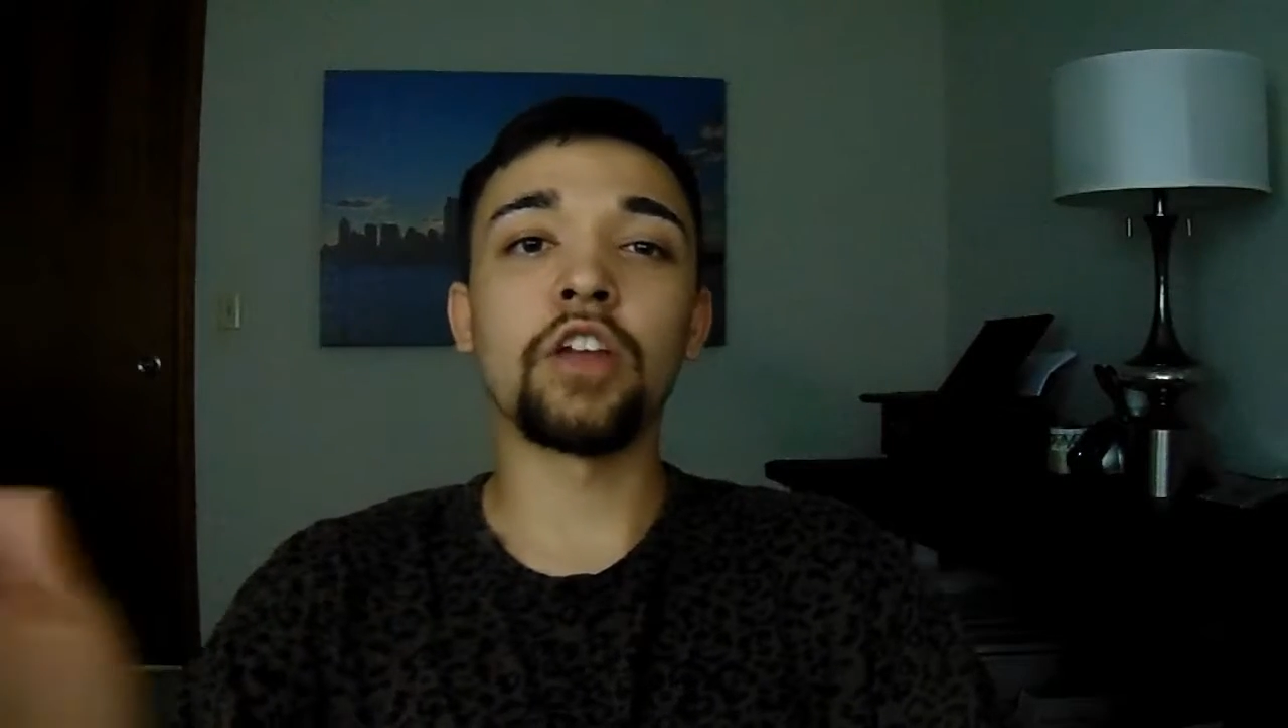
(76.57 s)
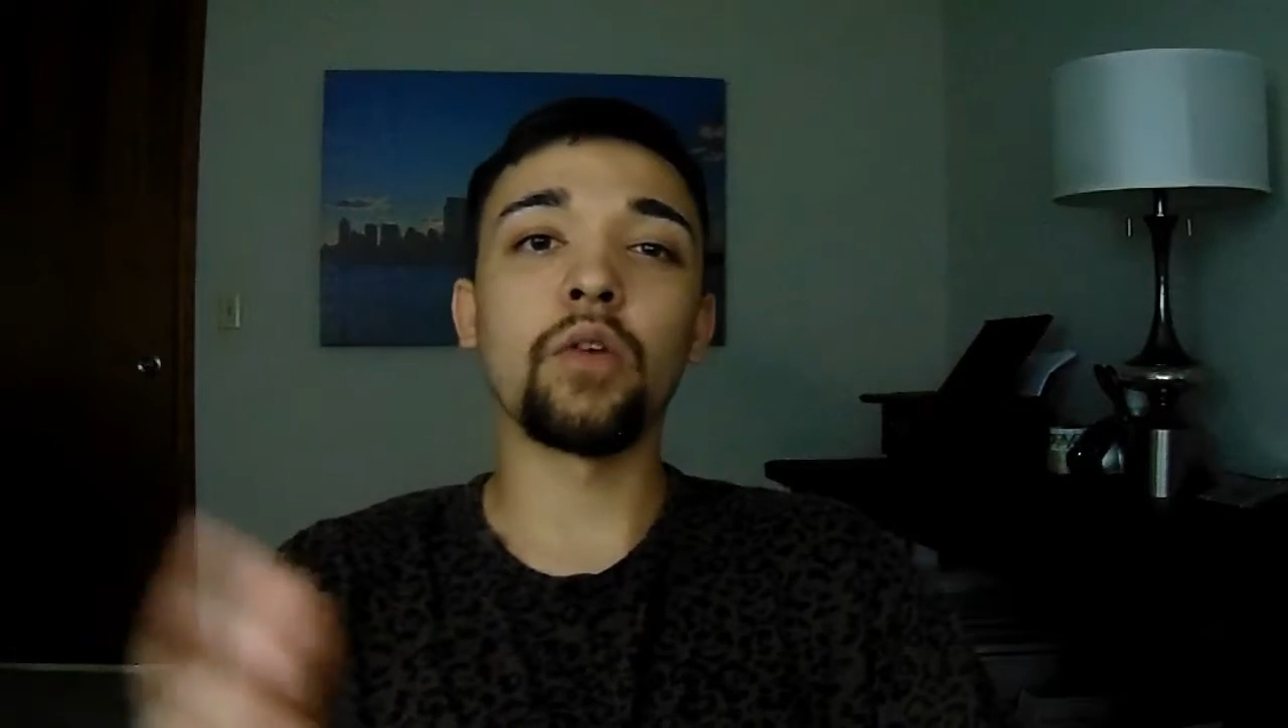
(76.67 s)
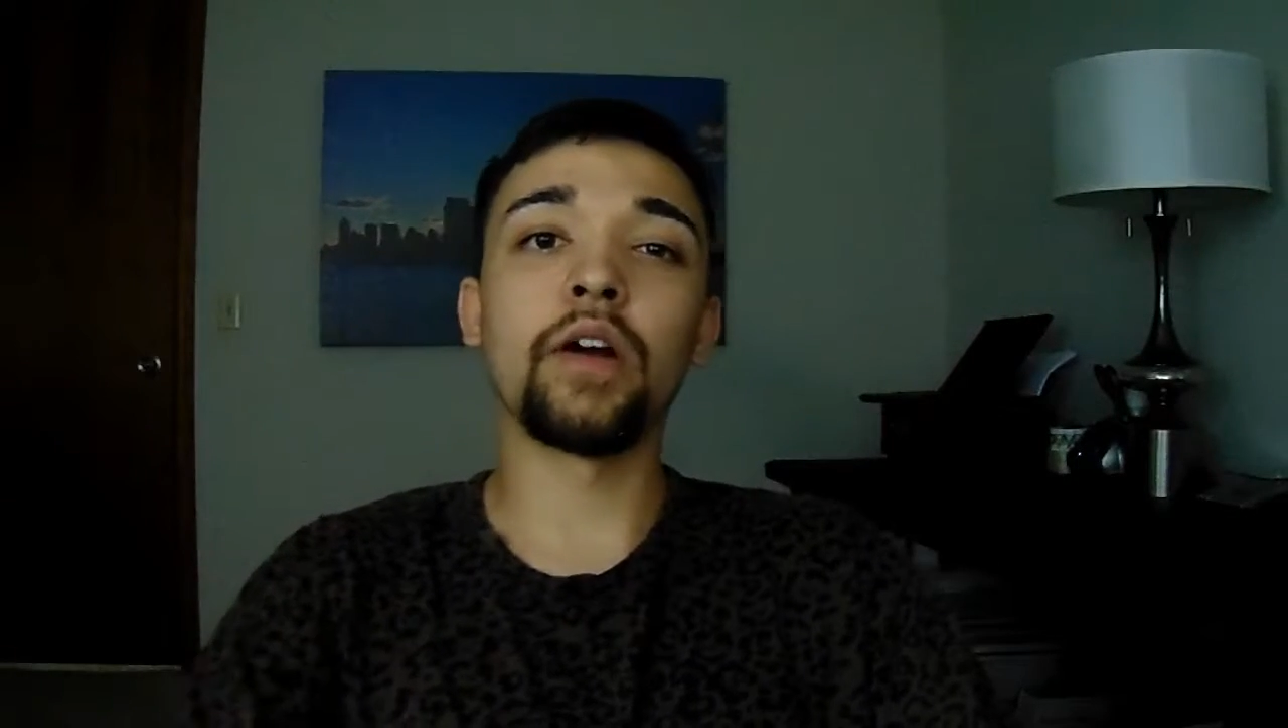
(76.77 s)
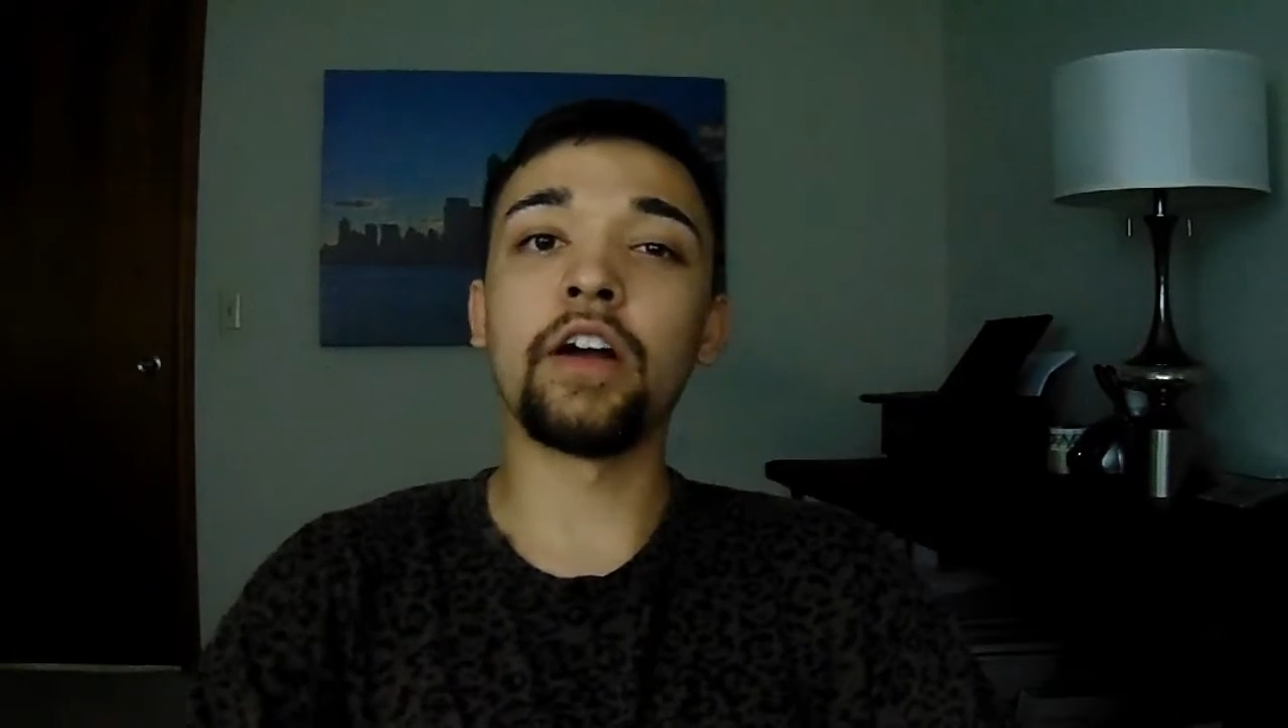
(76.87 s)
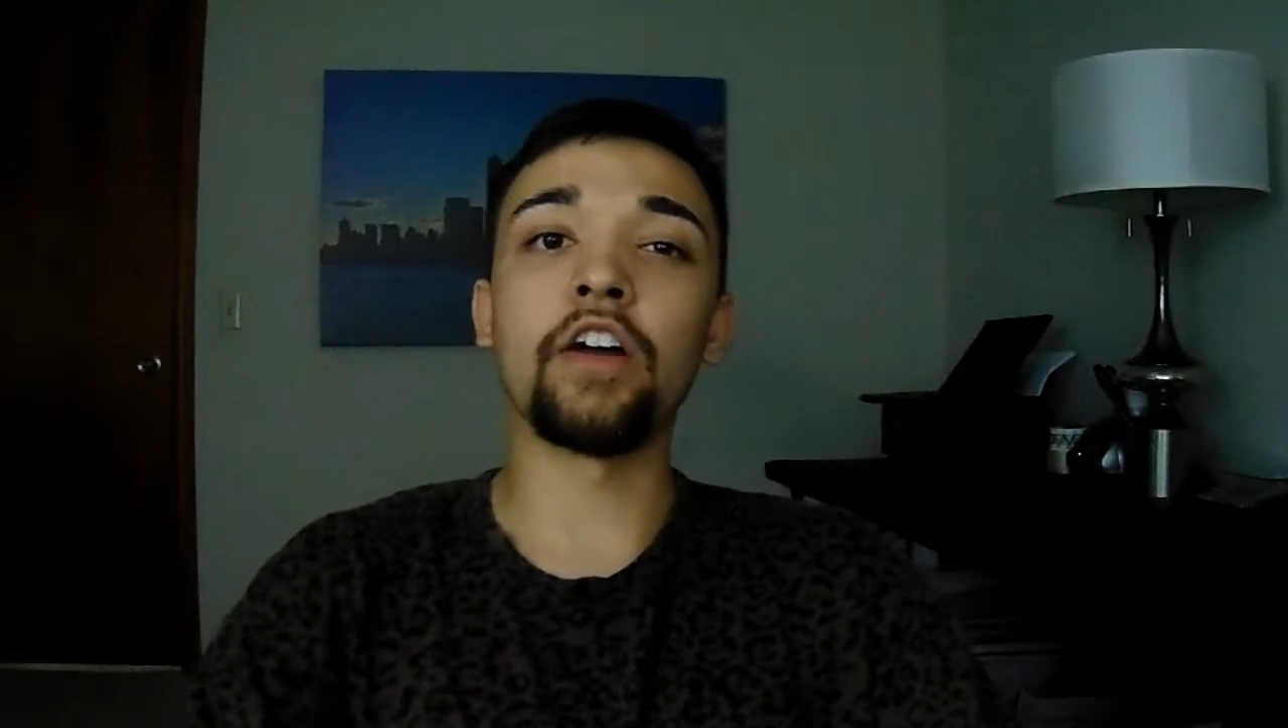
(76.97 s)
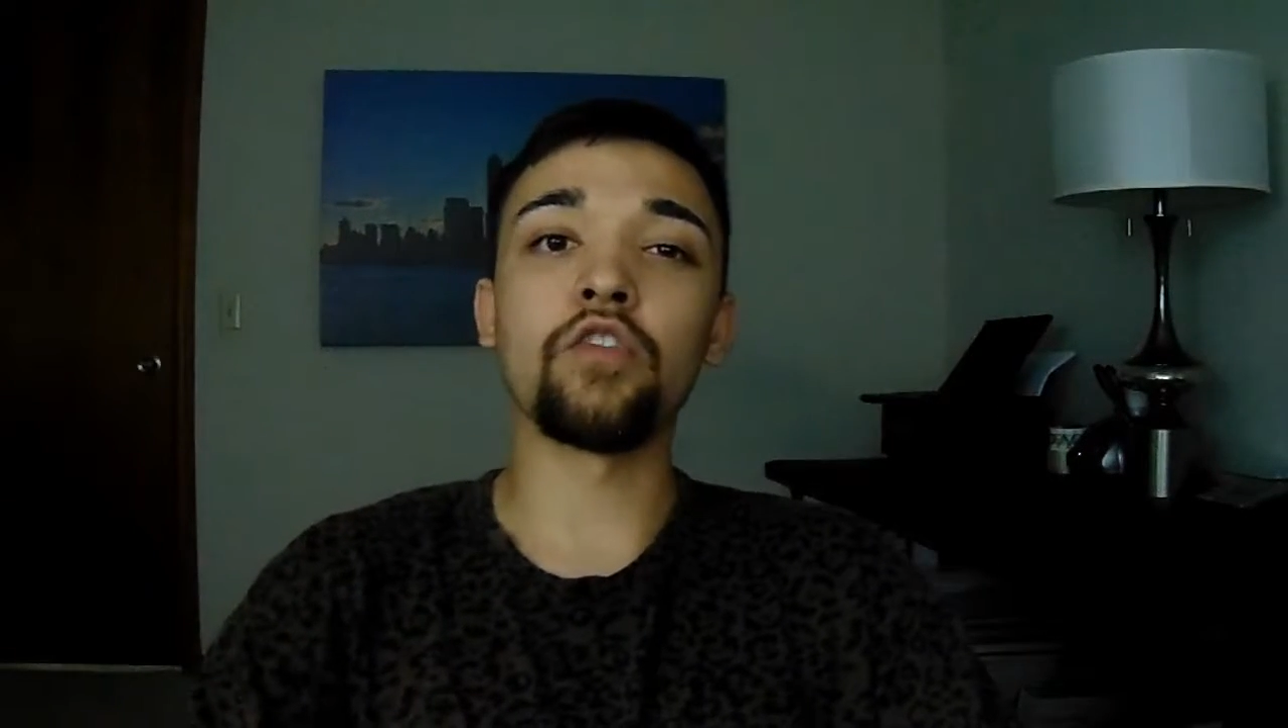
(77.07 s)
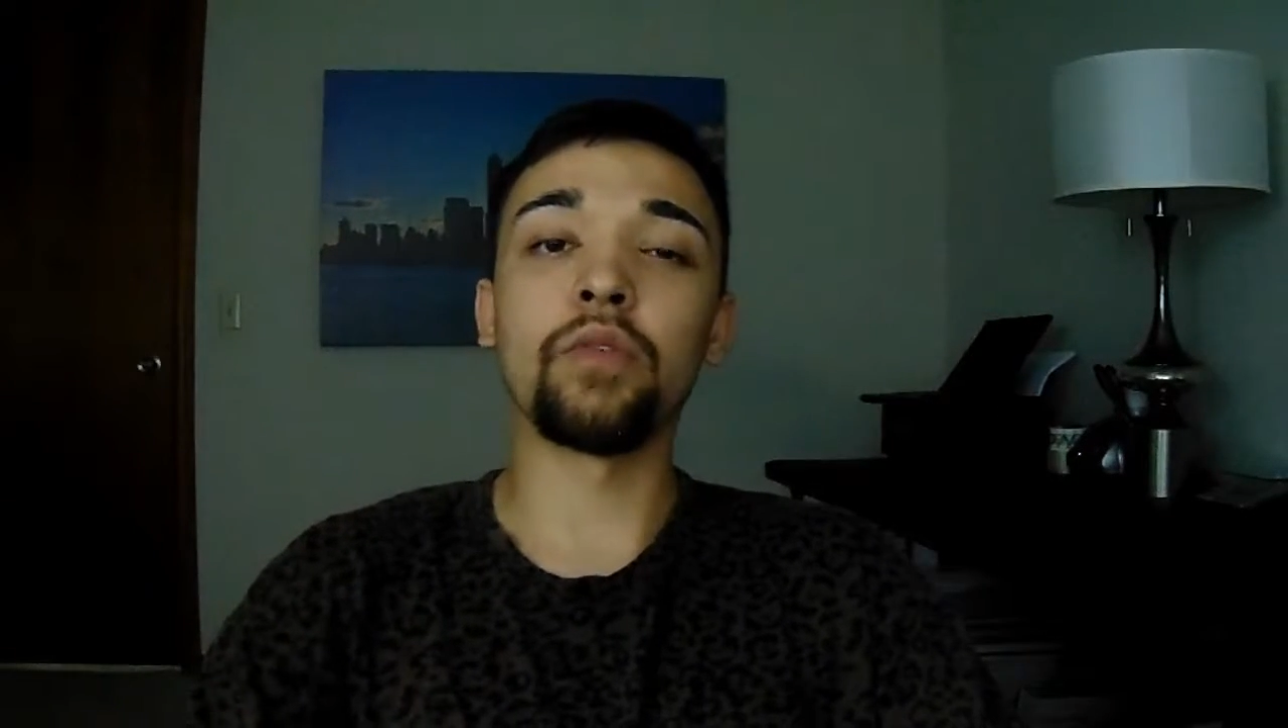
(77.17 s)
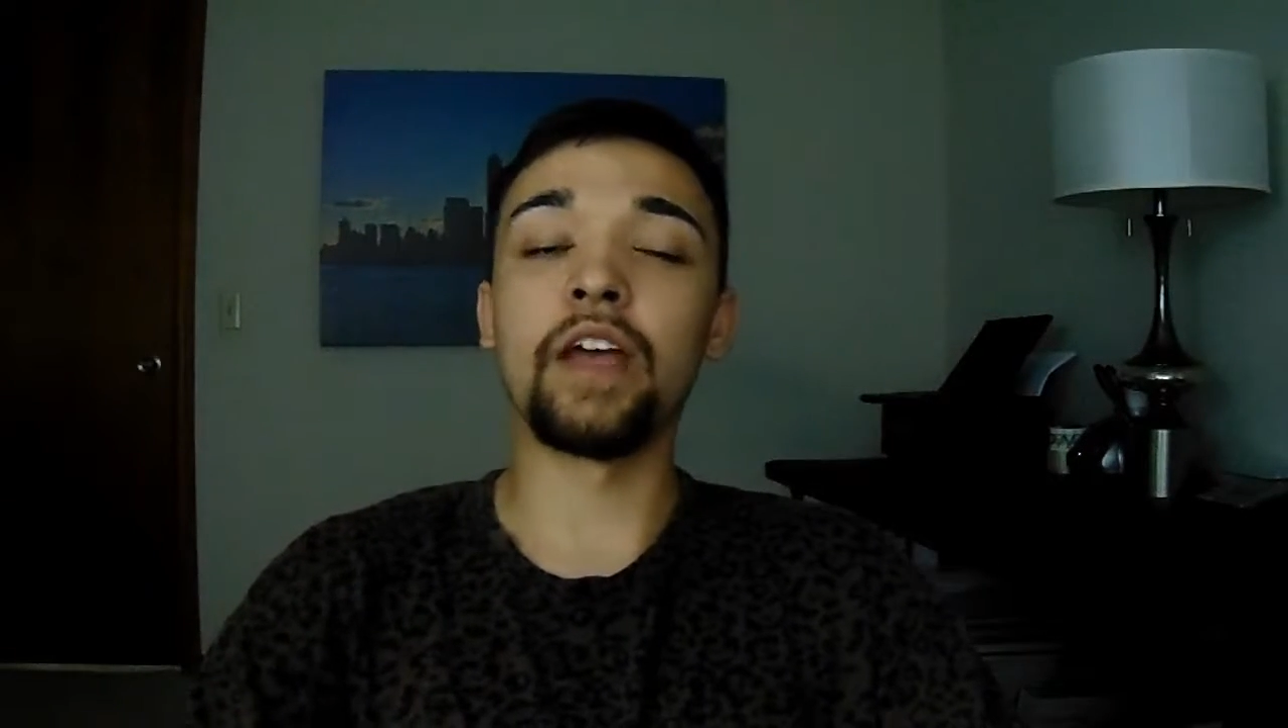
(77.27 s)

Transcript: to their warehouse